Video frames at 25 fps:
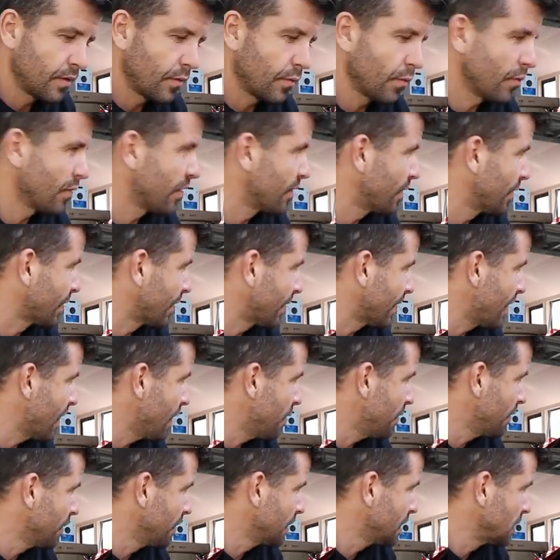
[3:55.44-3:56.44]
What was it, like an
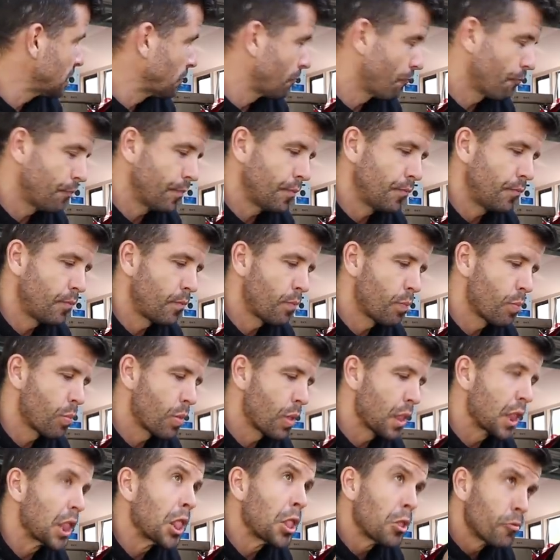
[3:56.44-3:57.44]
hour? What's that,
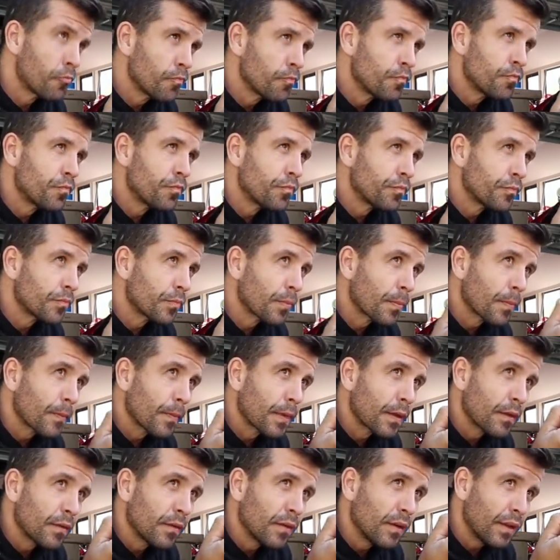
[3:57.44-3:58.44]
the... Oh, yeah, it was
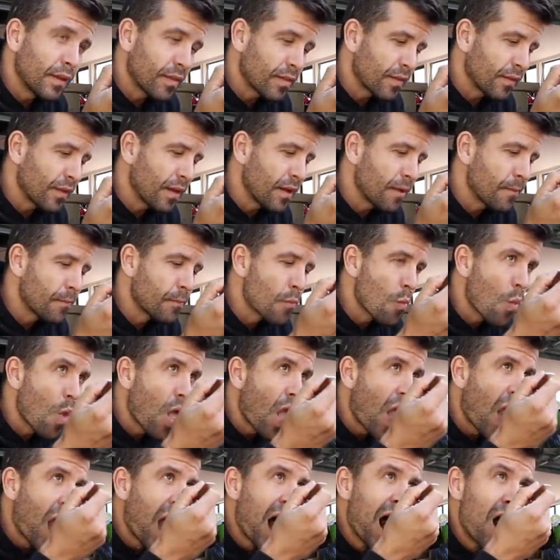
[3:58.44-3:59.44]
real quick. Listen up.
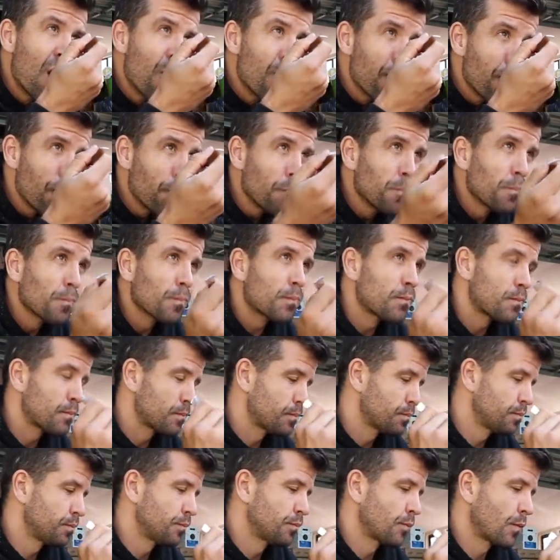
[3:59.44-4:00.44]
I'm not that
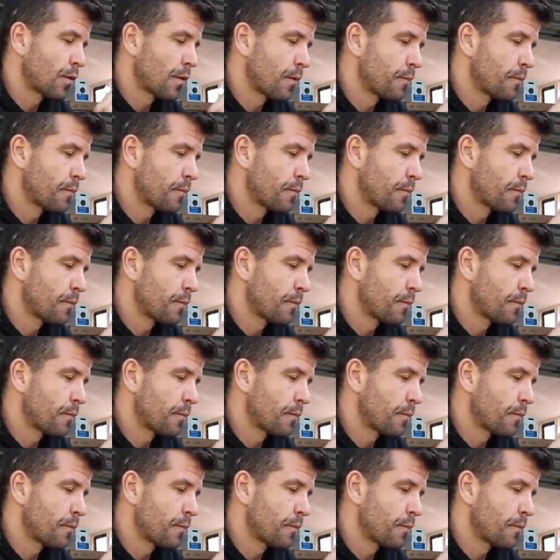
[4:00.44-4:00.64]
busy yet, eh?